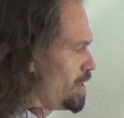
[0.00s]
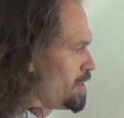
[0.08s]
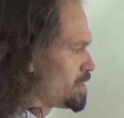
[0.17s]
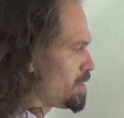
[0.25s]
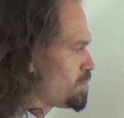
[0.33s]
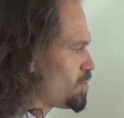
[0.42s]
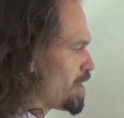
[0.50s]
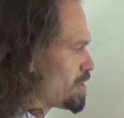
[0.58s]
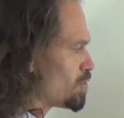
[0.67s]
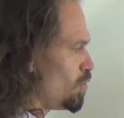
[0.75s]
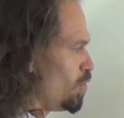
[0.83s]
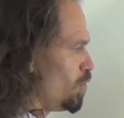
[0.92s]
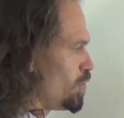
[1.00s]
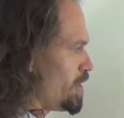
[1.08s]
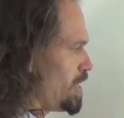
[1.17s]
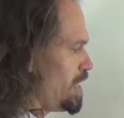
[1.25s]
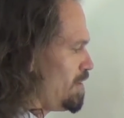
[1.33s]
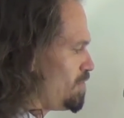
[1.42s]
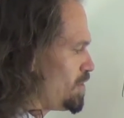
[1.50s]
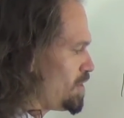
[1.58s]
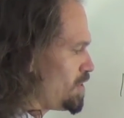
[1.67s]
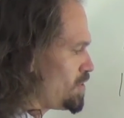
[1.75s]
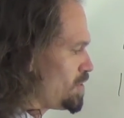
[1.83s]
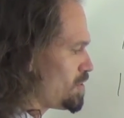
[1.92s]
subtract all the even
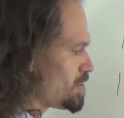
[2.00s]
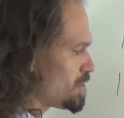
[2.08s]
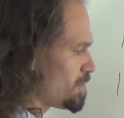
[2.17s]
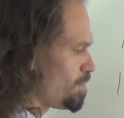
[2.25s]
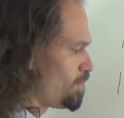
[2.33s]
digits.